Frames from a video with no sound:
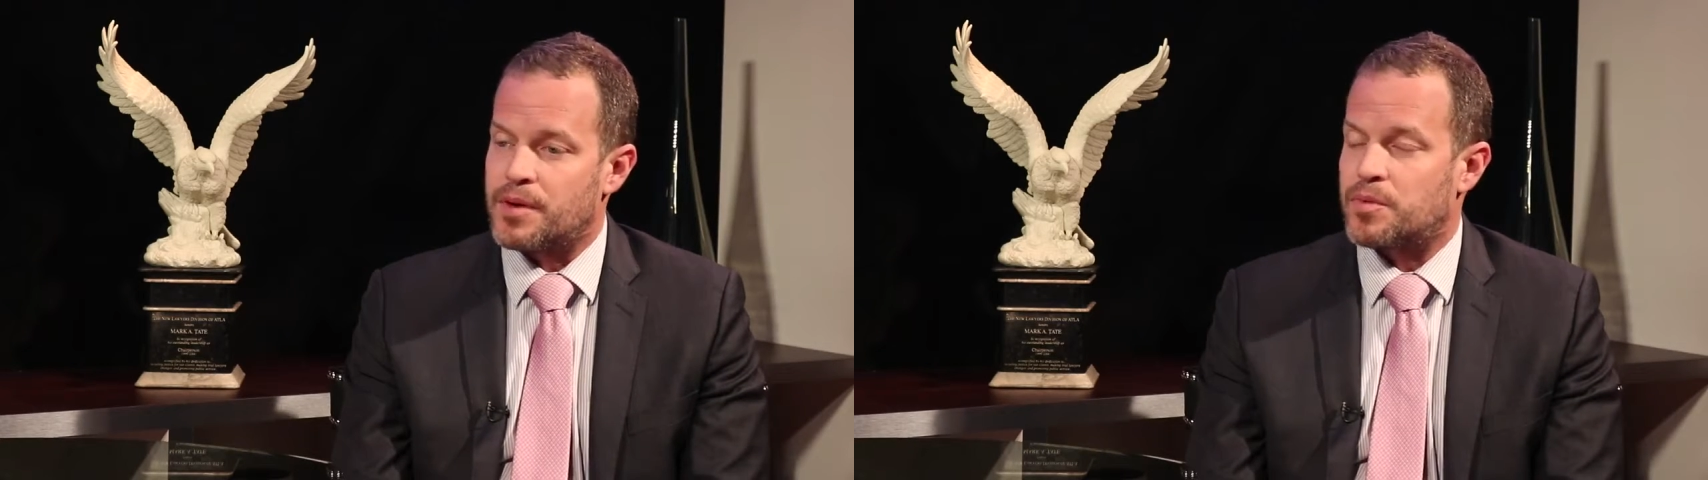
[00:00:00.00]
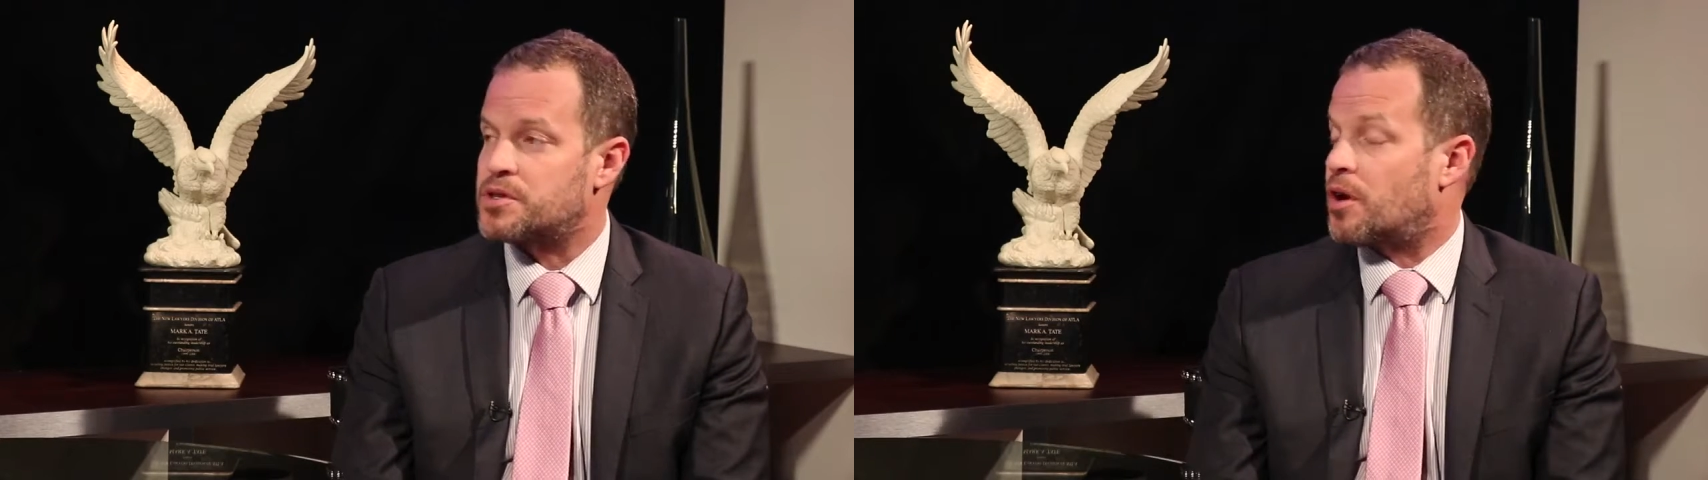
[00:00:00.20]

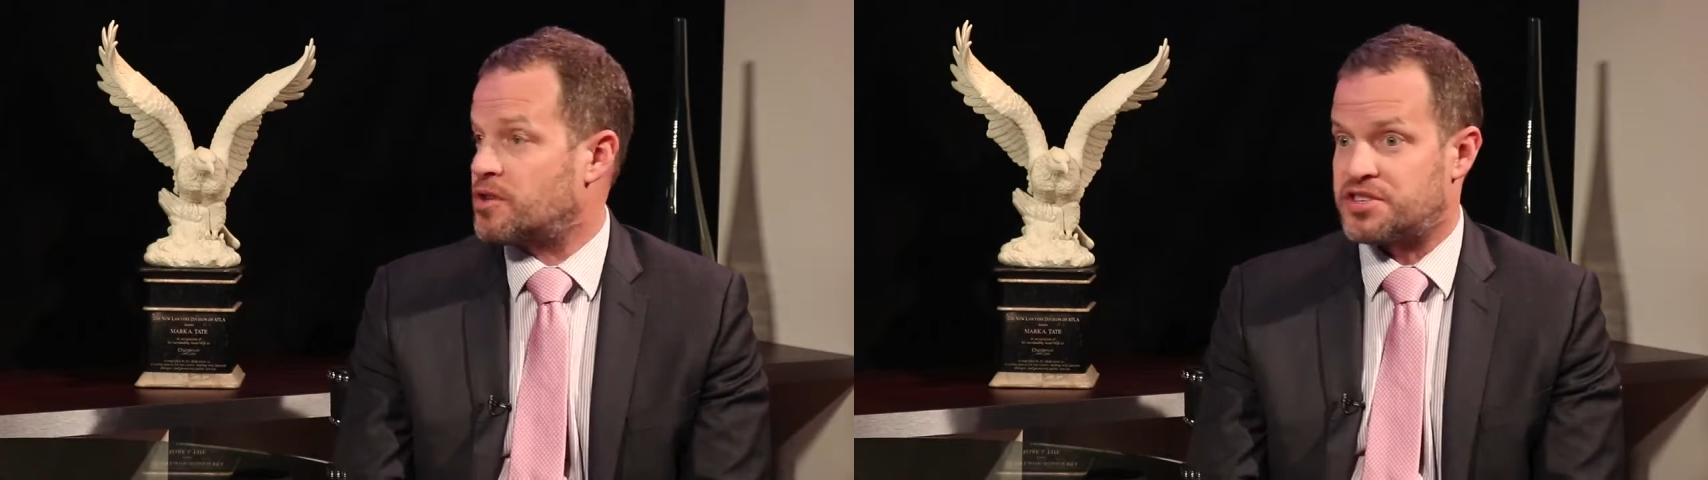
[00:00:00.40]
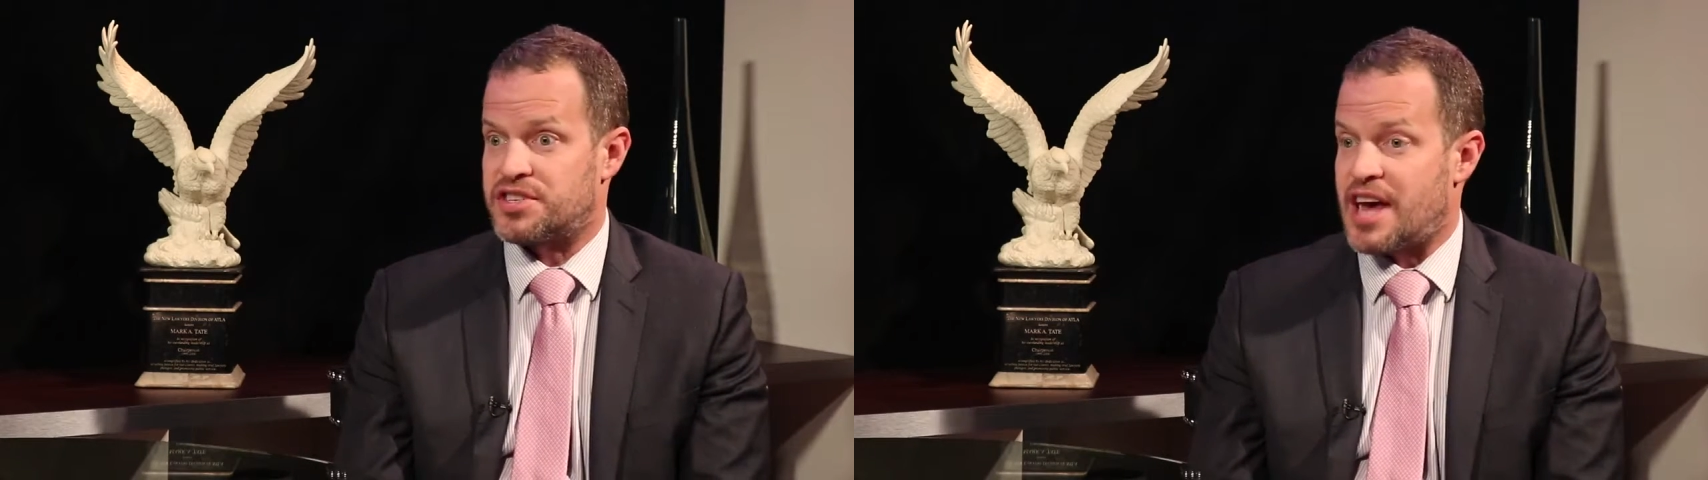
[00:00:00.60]
what's called
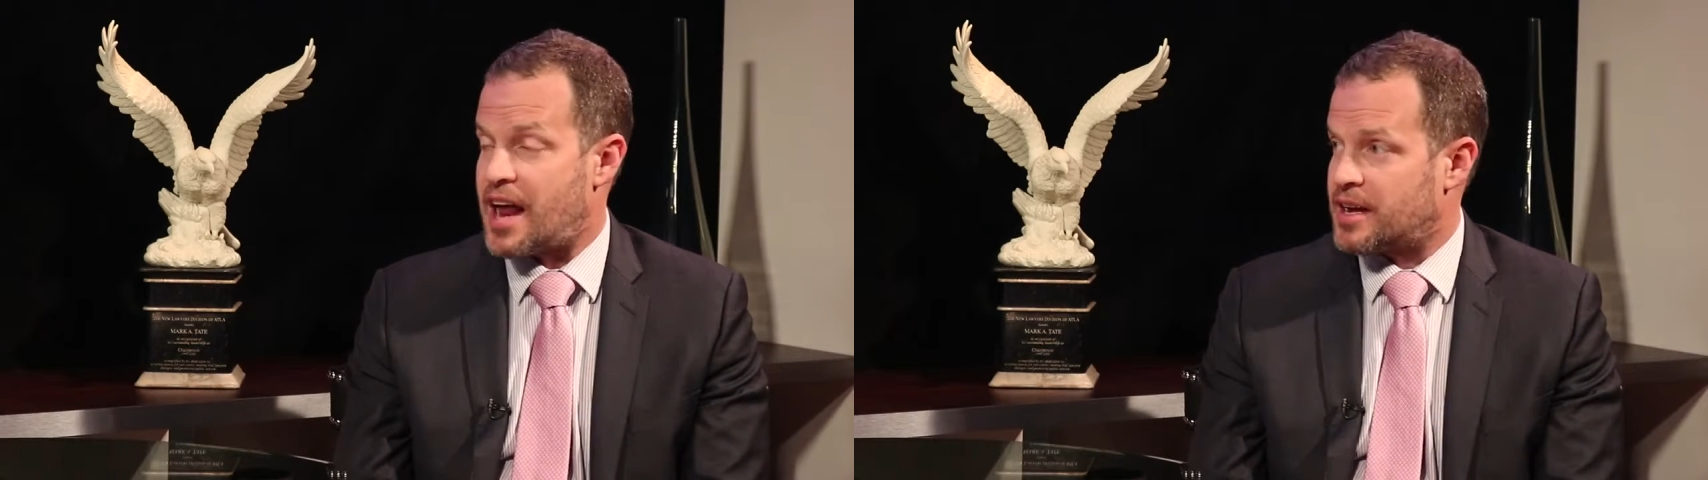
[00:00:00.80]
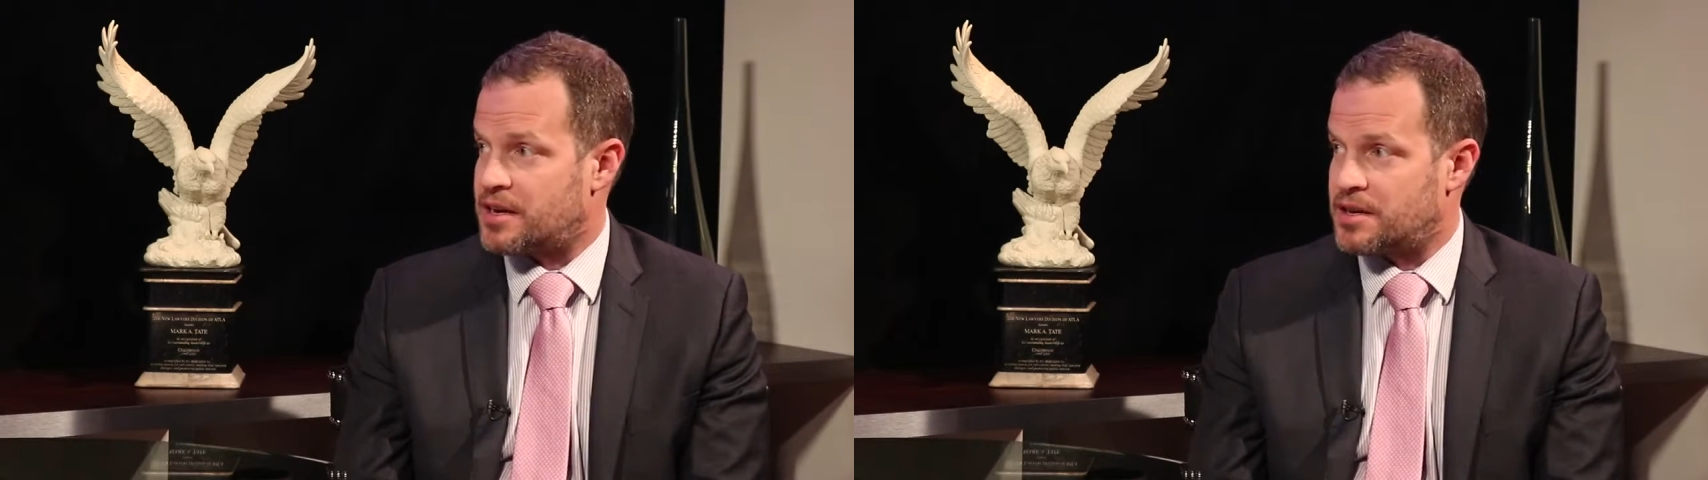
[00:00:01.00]
a
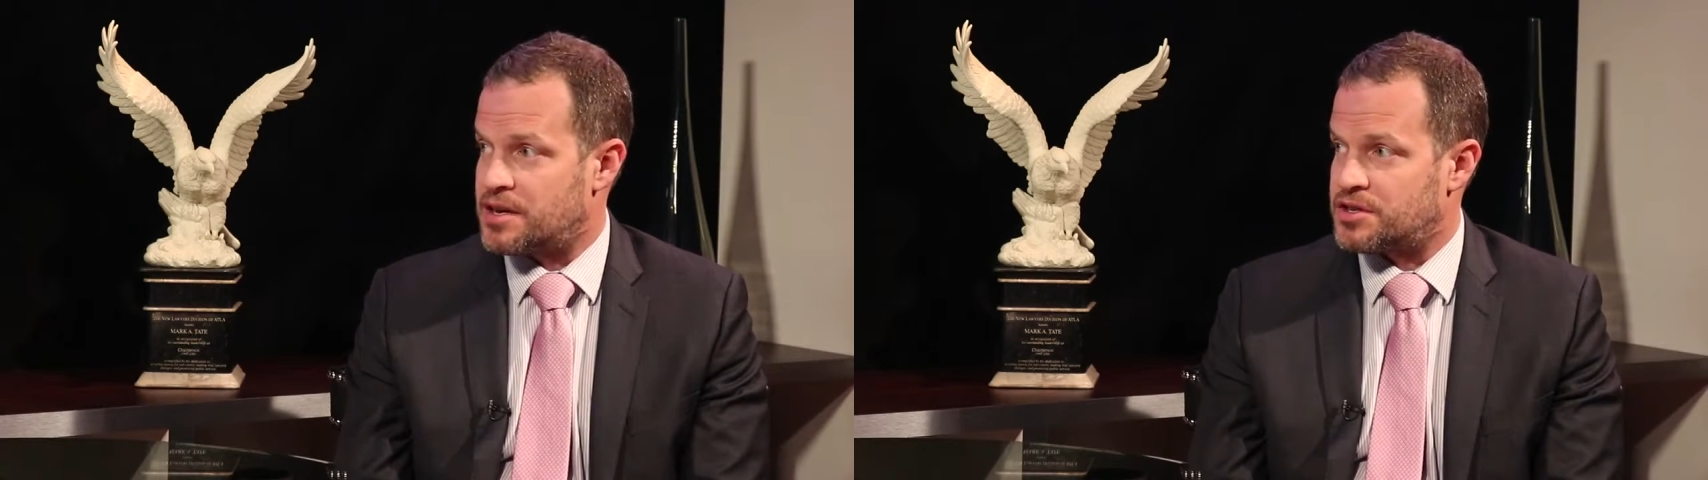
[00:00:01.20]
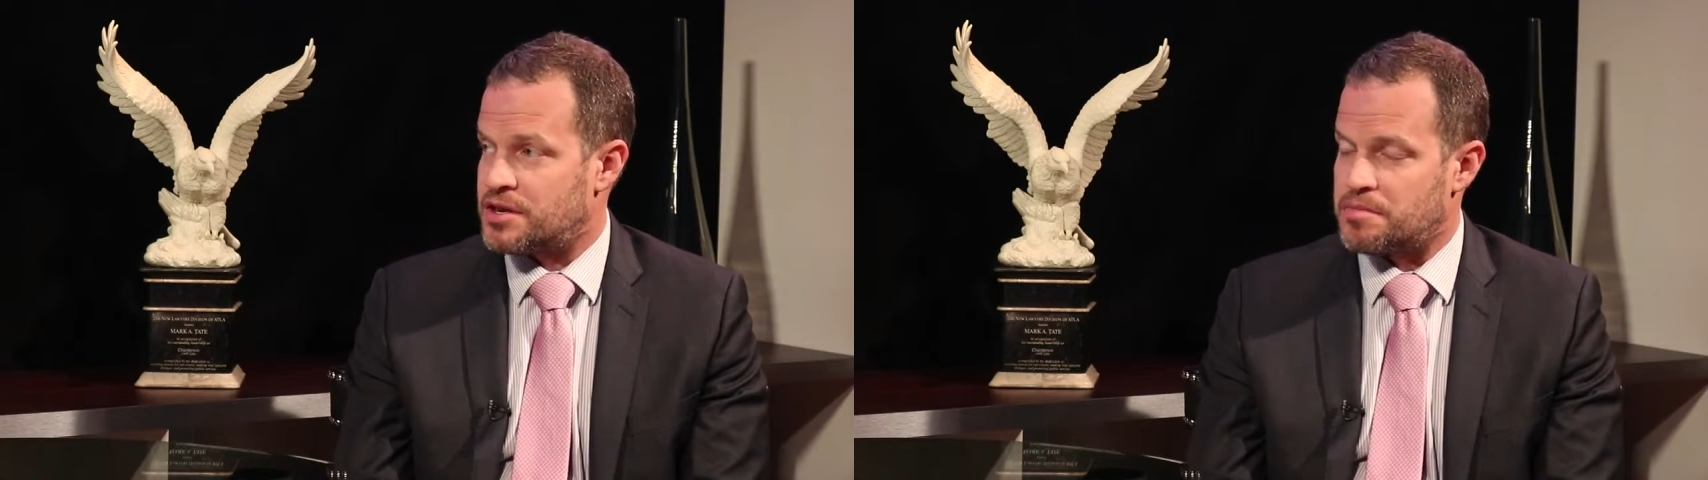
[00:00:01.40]
static
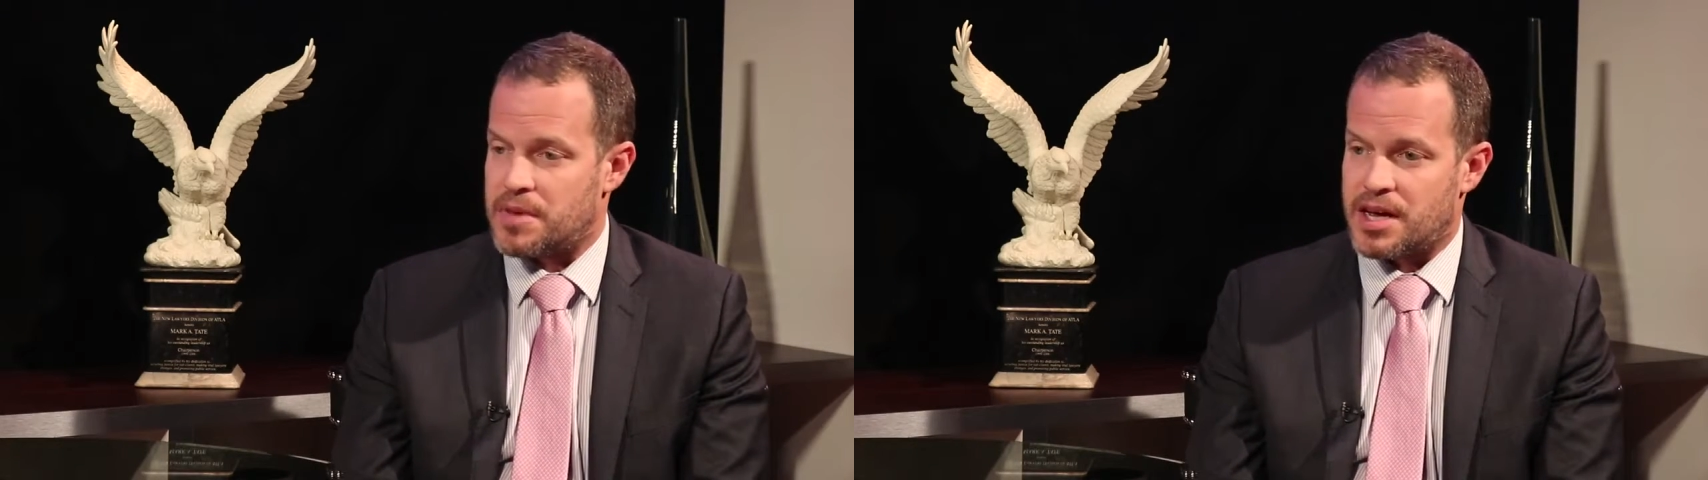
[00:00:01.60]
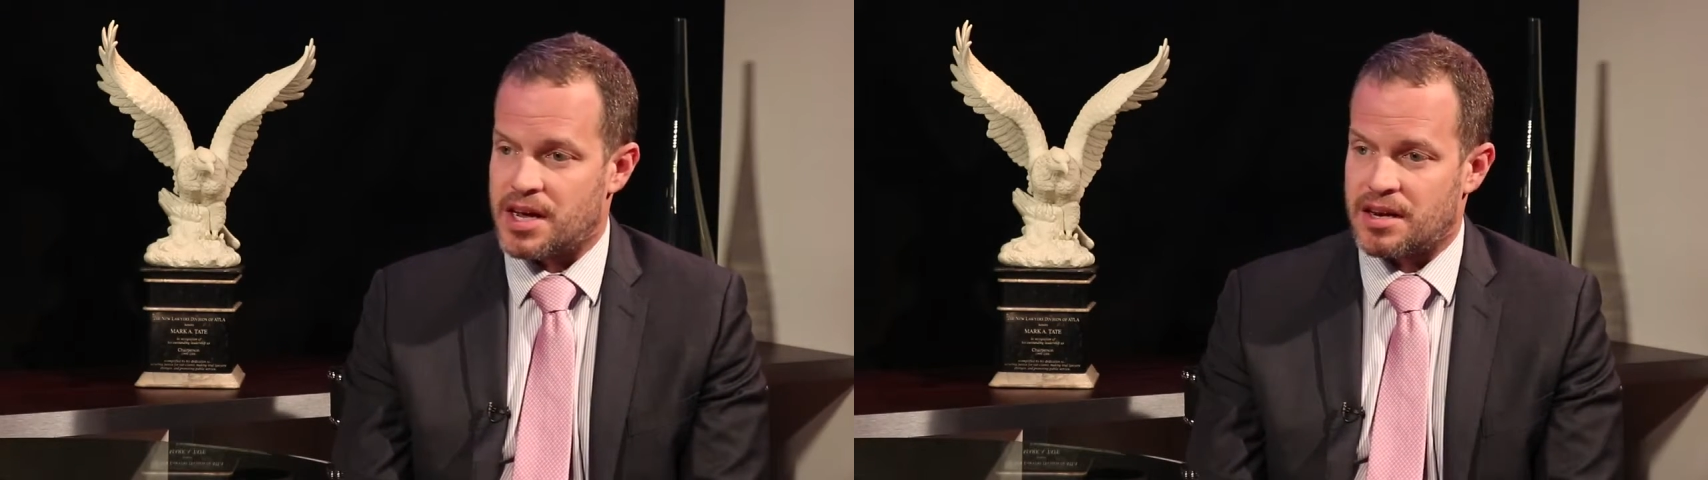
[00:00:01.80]
condition,
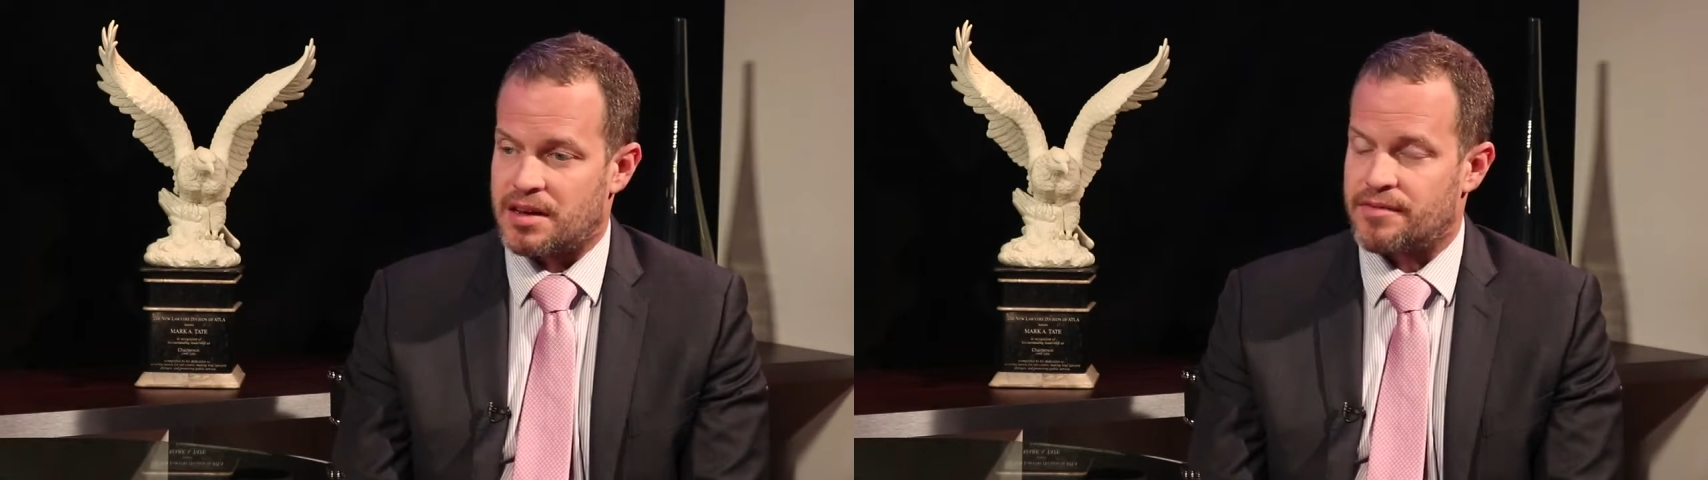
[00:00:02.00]
meaning,